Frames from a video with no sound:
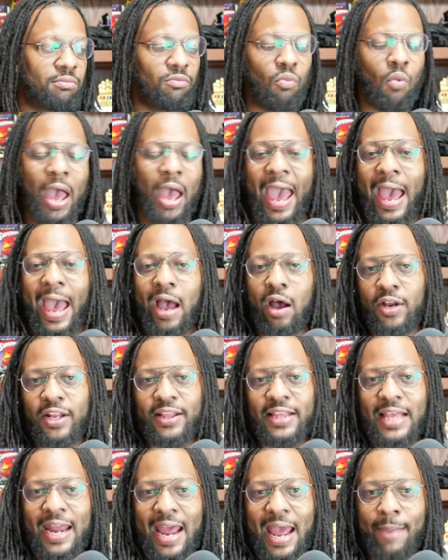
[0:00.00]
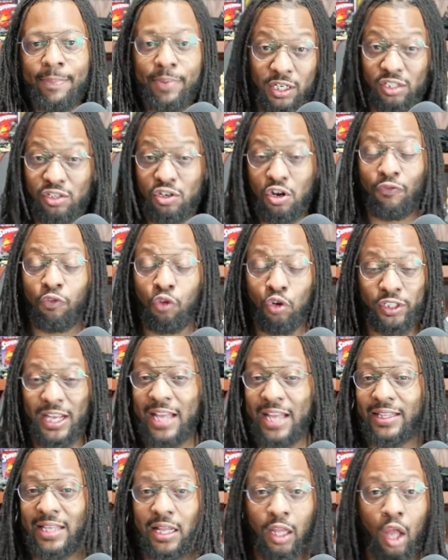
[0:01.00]
How did that happen? Because, you know, Florida
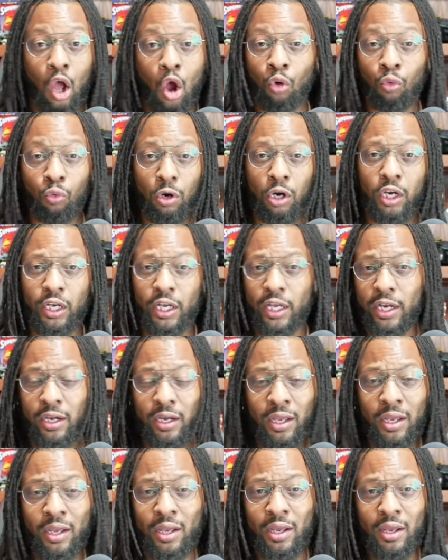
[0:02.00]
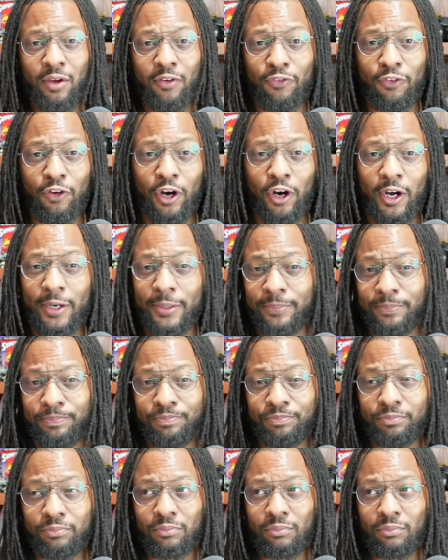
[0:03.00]
State had that long run from,